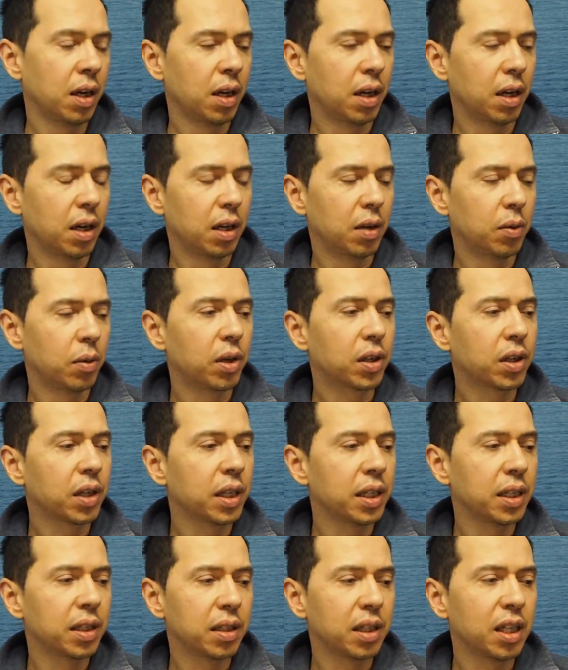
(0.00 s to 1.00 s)
uh, working
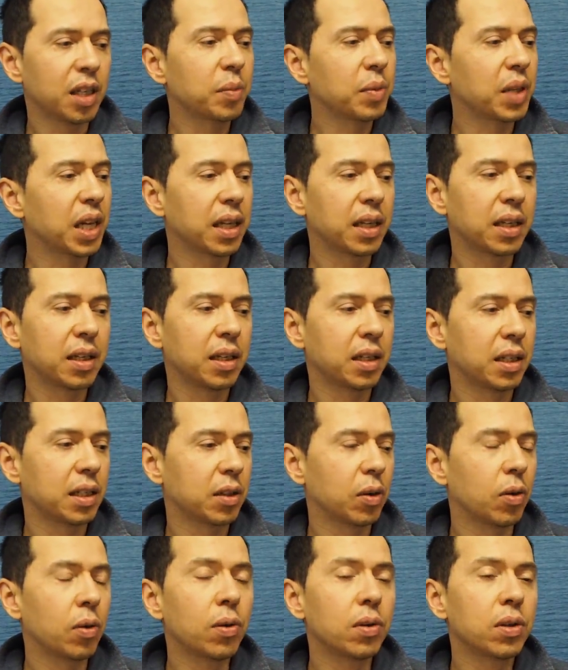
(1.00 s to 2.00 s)
in a team like this,
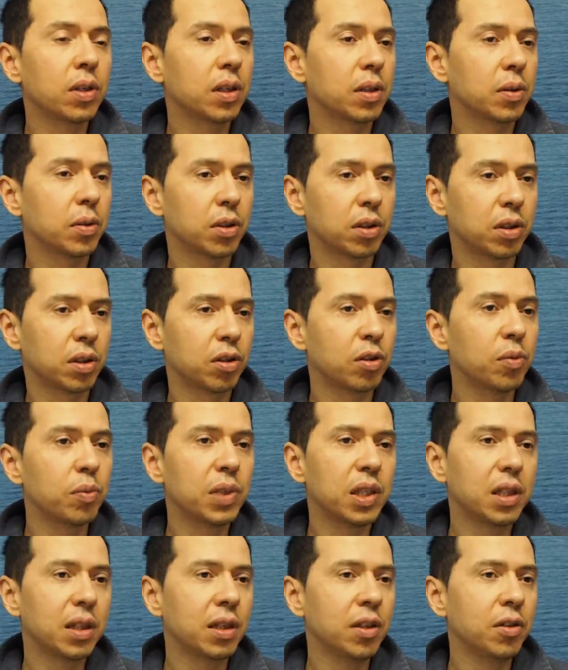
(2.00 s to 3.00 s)
all this was
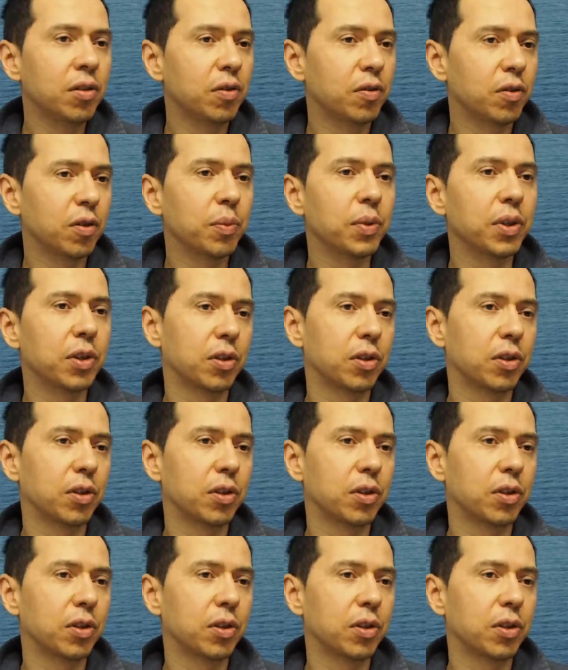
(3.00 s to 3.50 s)
completely new for me.